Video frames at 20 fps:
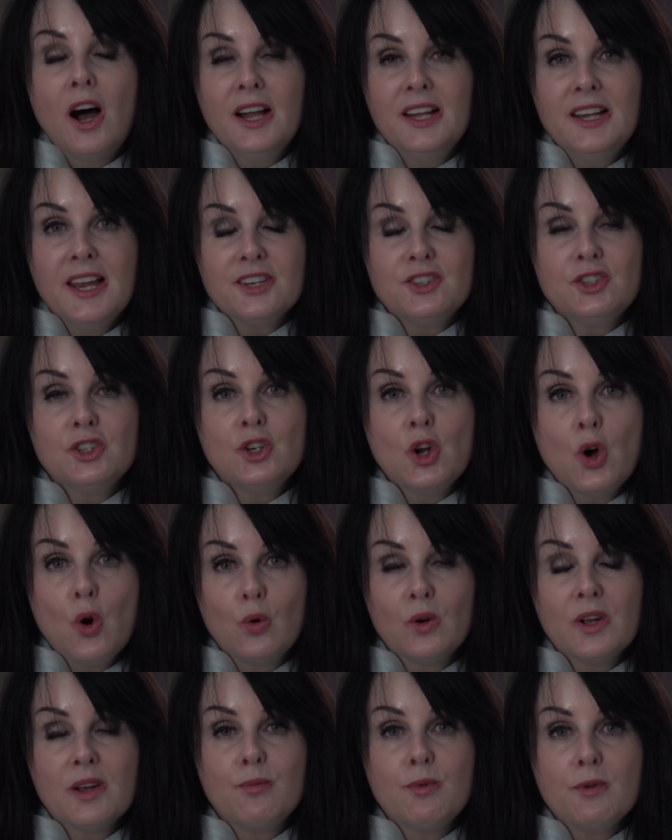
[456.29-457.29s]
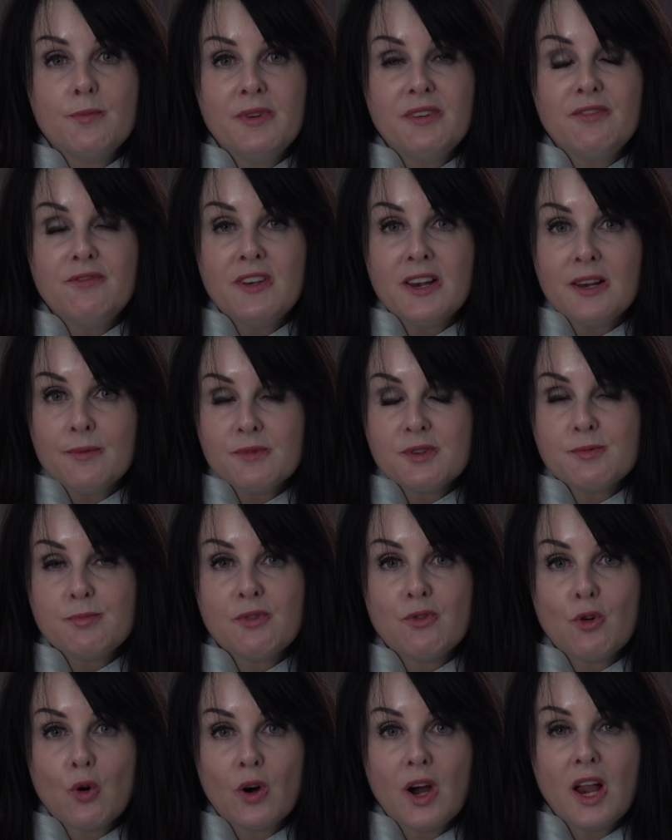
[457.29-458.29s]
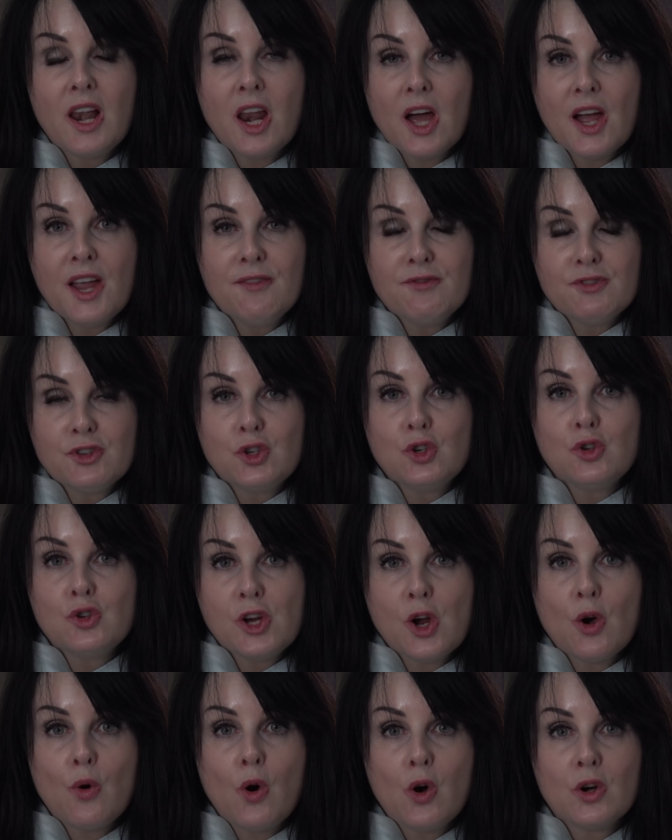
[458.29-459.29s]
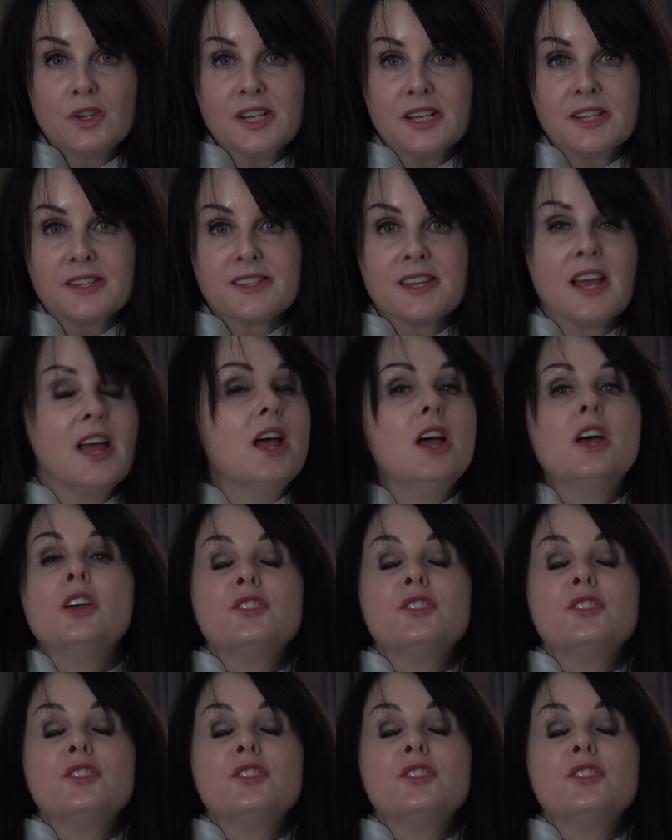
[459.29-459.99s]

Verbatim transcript: I let you know it will be filmed before a live studio audience.